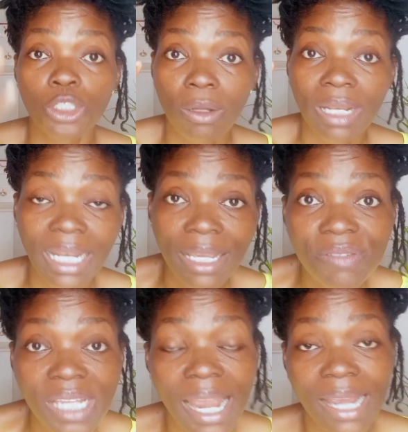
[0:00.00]
your
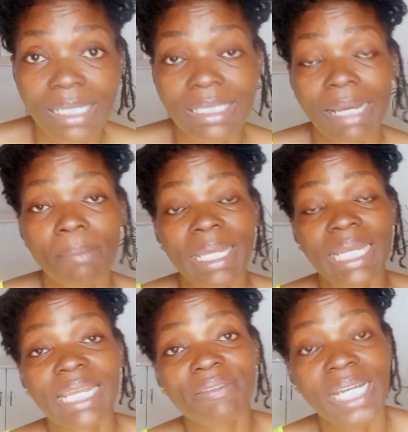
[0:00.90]
left hand, and my
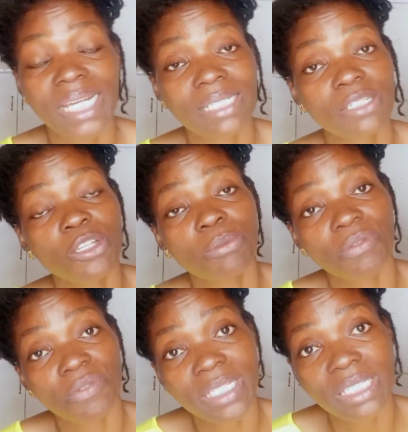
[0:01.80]
left hand is going to be
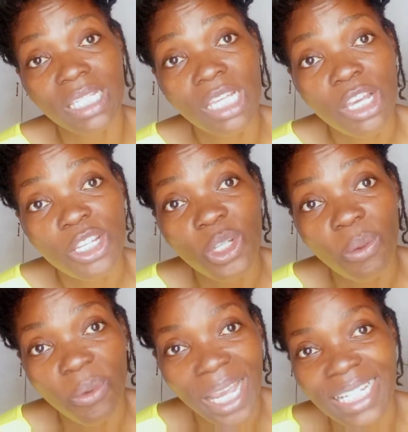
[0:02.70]
facing
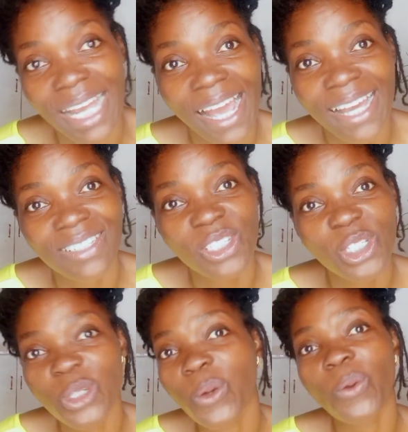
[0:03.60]
your right hand.
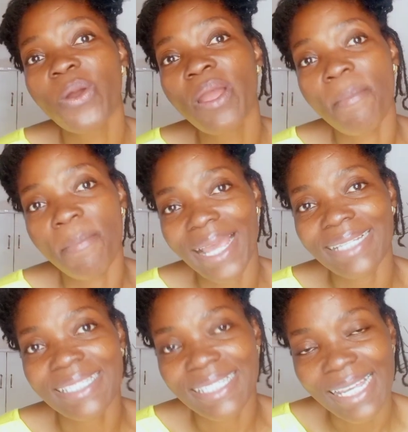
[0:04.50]
So my
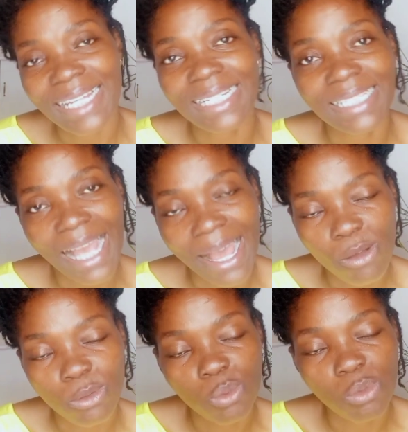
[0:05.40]
saying it
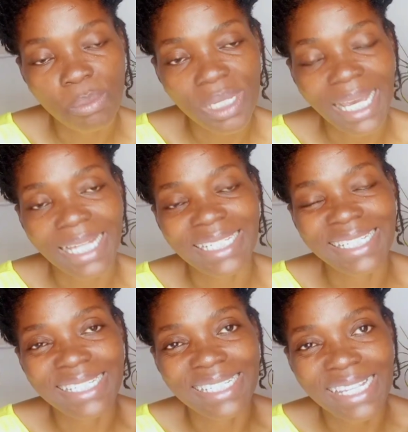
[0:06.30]
out will be an
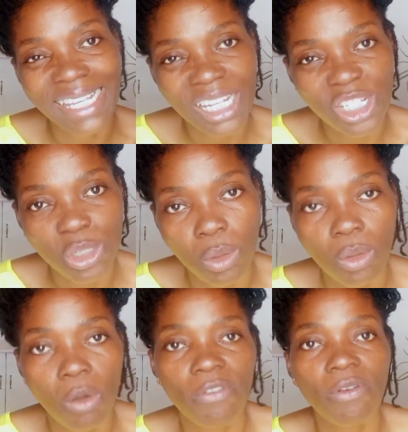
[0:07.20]
indication
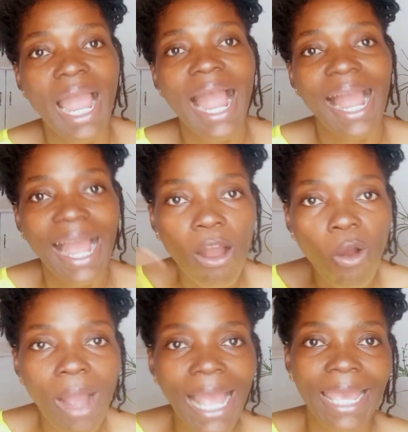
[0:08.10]
of
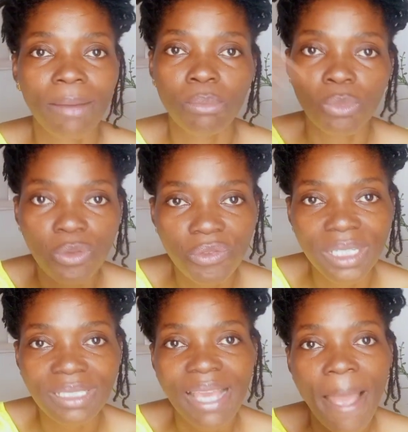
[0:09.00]
how I am
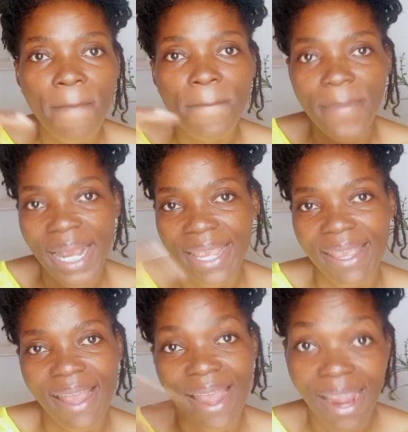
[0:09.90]
moving my
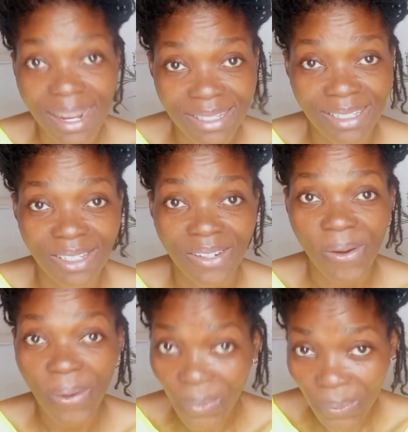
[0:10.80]
hand.
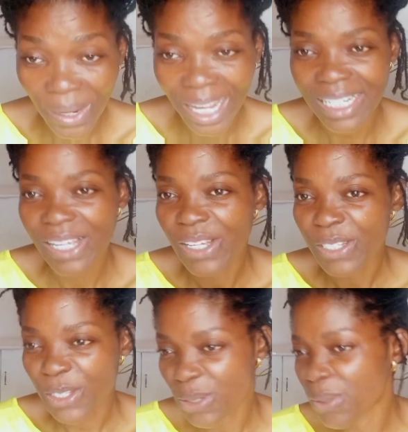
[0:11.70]
All right,
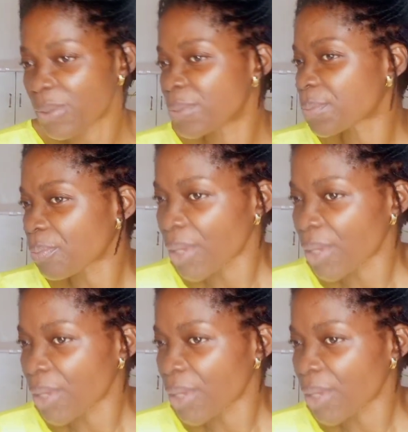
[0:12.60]
so